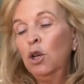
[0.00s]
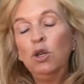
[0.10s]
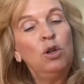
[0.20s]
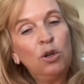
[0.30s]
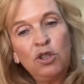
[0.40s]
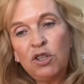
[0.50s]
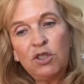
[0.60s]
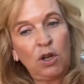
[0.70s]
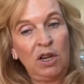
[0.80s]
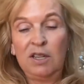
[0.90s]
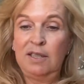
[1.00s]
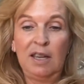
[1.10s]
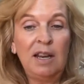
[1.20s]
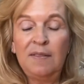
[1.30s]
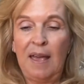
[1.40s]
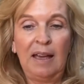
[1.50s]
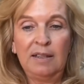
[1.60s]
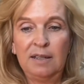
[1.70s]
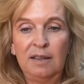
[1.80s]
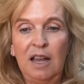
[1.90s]
you're just going to sit in
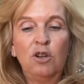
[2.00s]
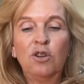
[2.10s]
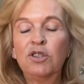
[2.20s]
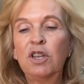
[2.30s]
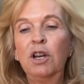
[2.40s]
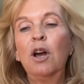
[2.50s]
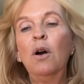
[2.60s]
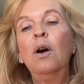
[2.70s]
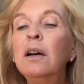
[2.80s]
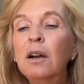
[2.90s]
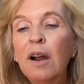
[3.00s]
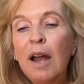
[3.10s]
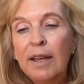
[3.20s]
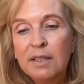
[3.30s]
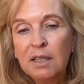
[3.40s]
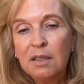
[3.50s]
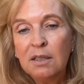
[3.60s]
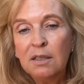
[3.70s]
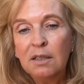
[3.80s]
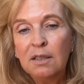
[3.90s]
that and you're just going to go, all right,
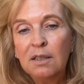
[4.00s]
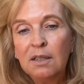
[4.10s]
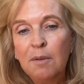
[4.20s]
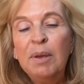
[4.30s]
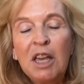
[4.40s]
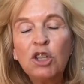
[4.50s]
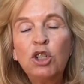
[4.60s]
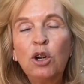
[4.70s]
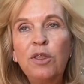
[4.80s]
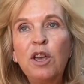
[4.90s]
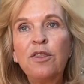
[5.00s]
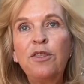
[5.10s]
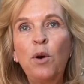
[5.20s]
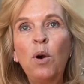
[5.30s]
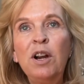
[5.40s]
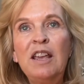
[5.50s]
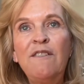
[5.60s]
because you're the authority